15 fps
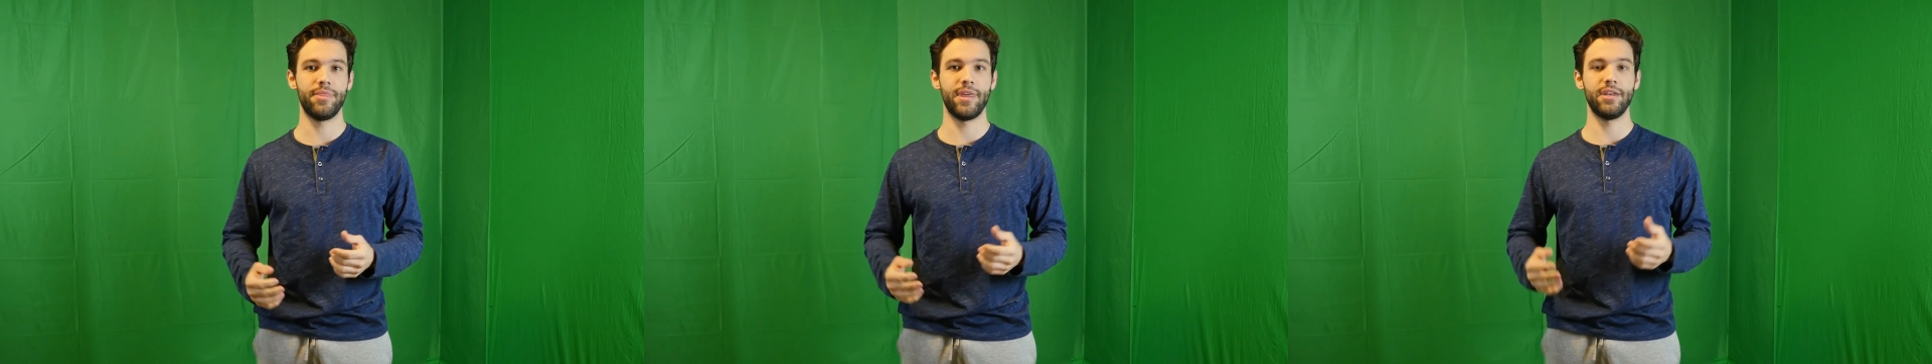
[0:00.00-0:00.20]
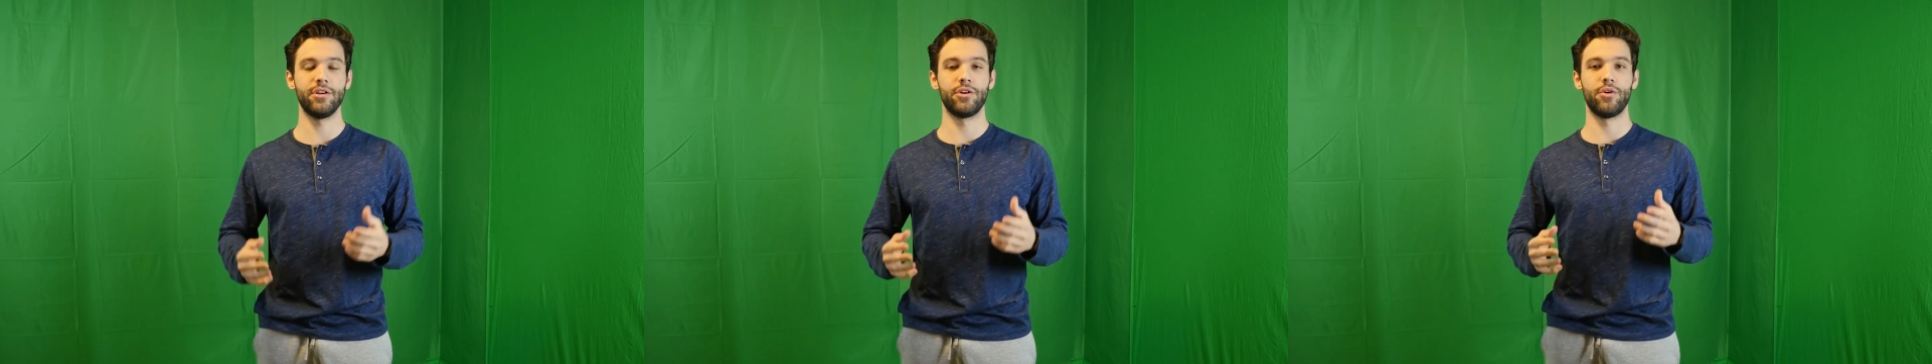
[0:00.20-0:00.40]

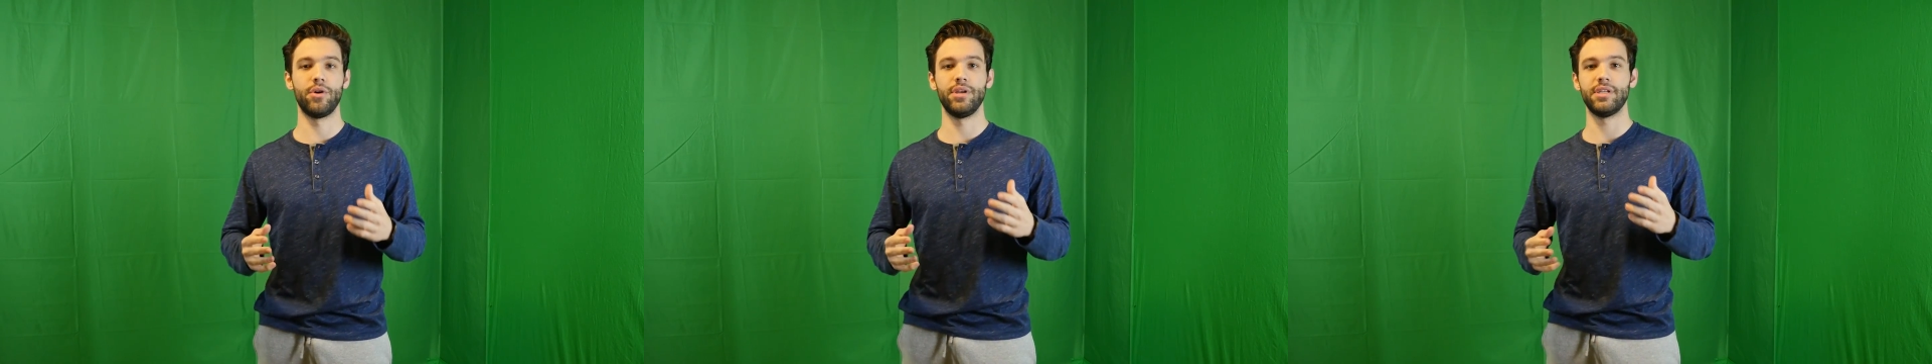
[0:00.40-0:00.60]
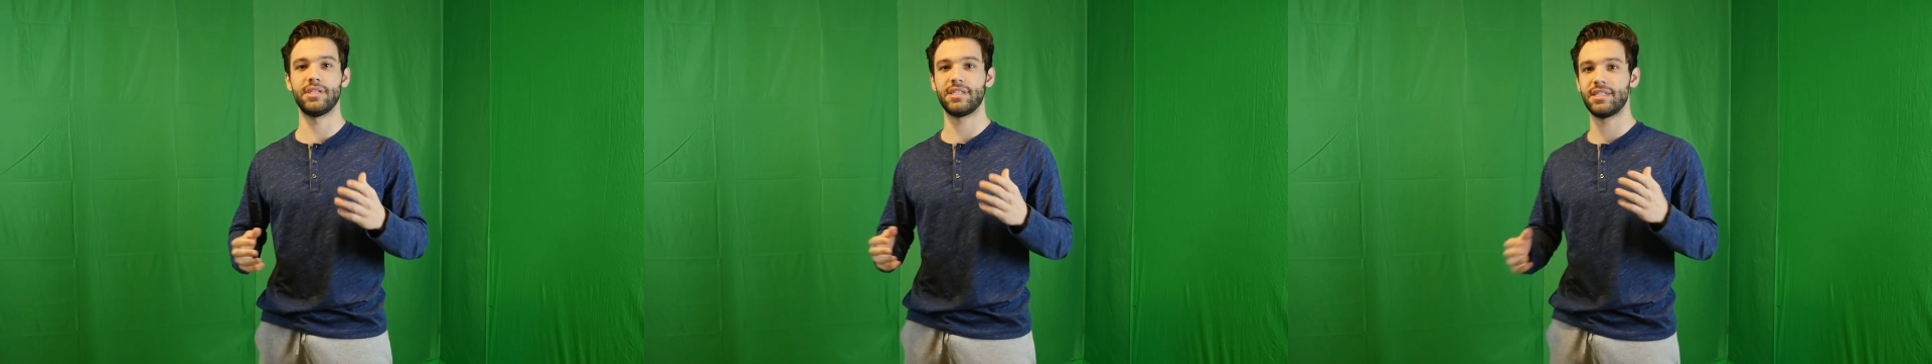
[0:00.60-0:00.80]
then you're
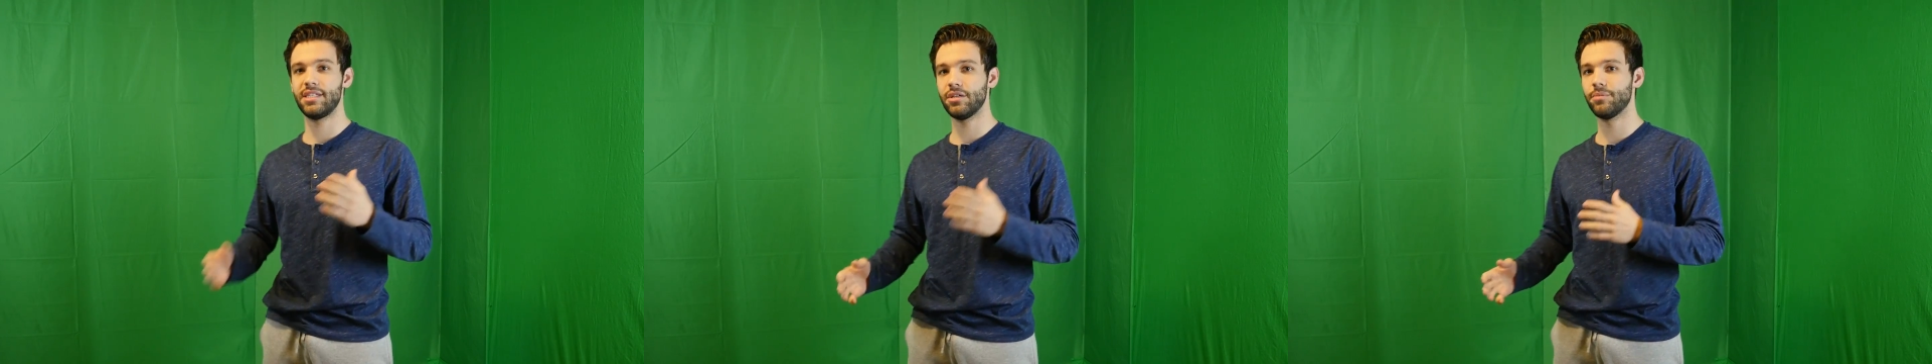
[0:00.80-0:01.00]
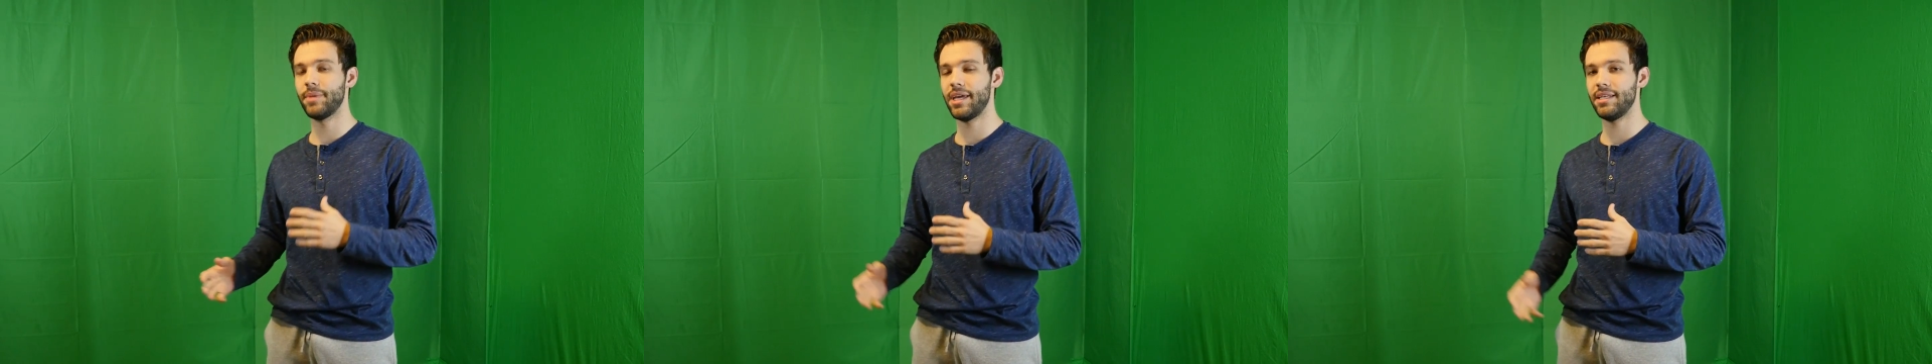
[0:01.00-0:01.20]
going to
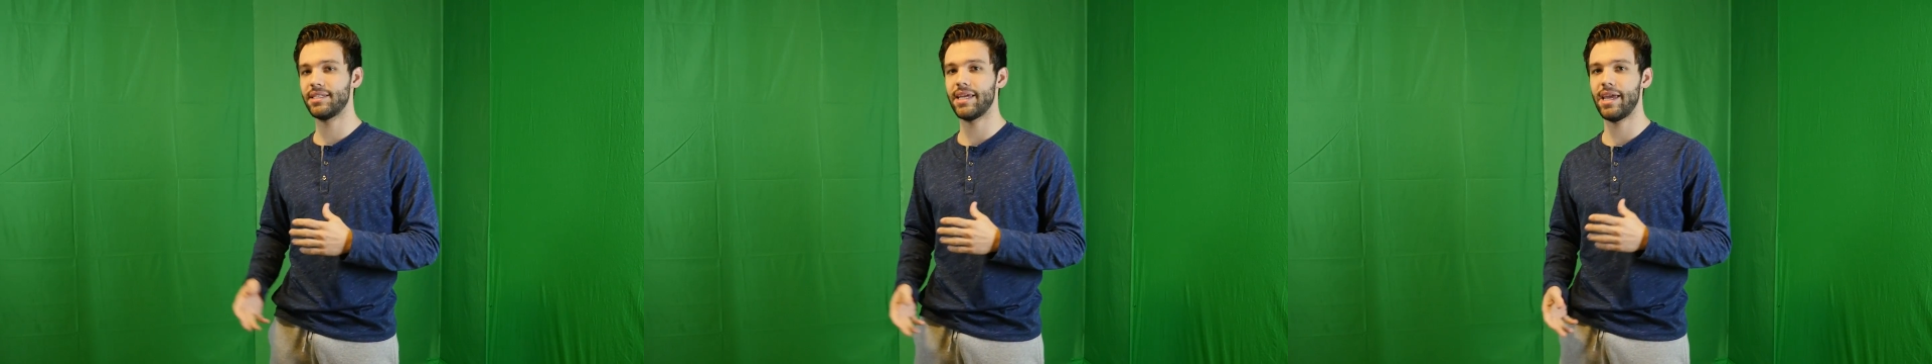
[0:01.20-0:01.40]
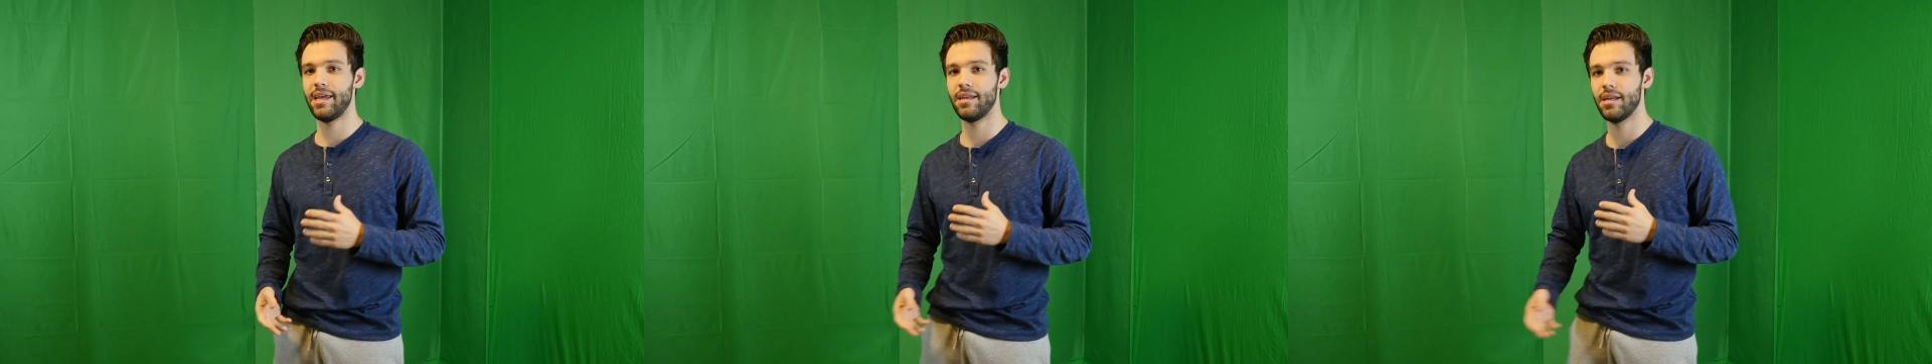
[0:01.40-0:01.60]
still
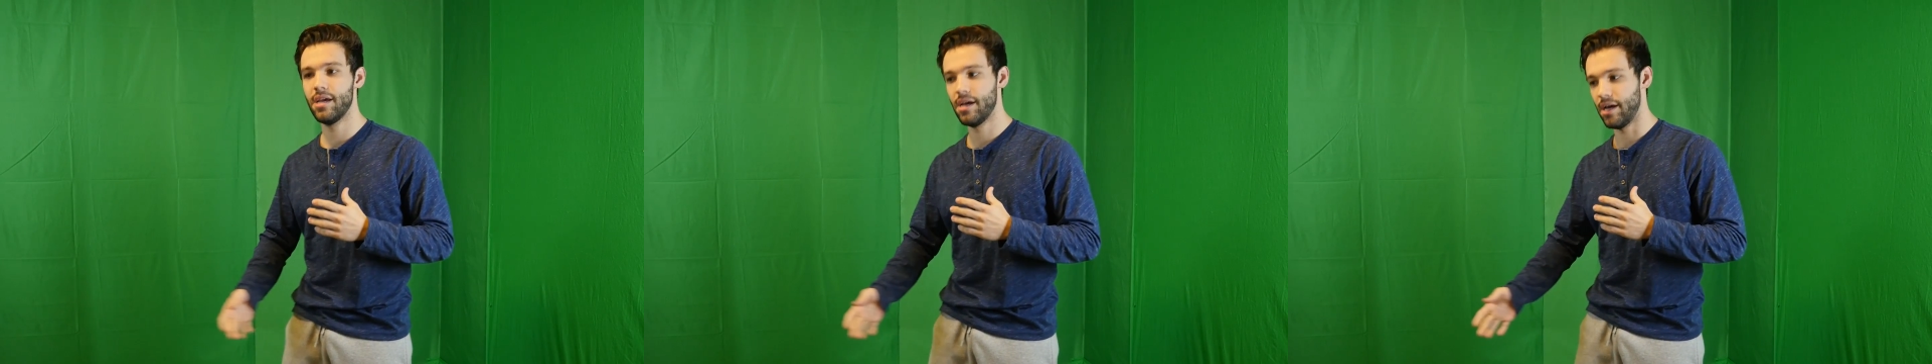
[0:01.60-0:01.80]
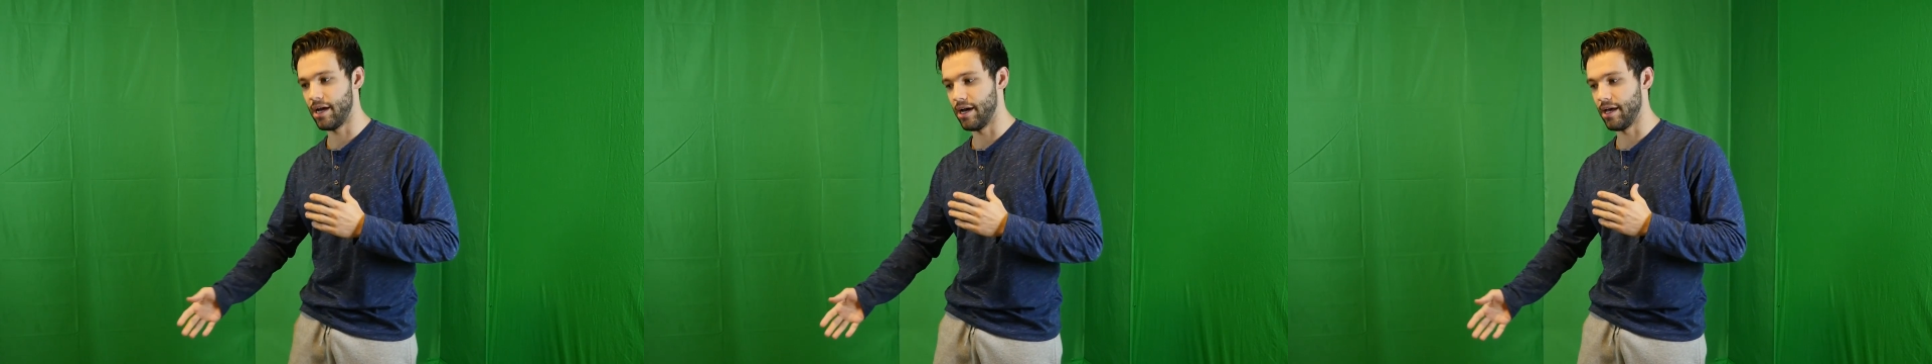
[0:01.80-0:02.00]
maintain
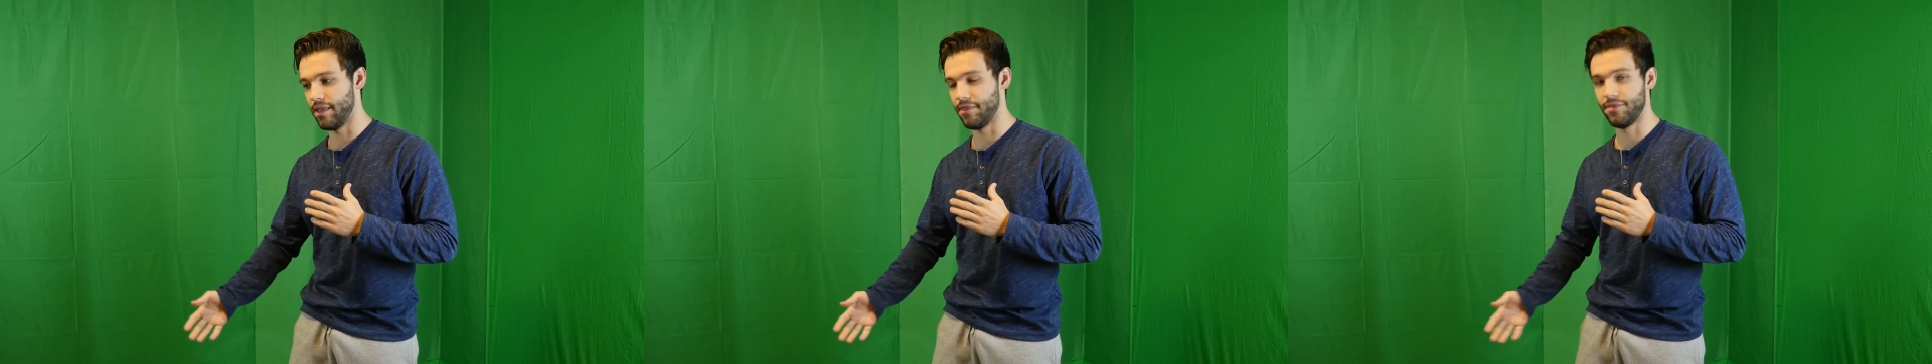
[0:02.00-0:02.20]
uh,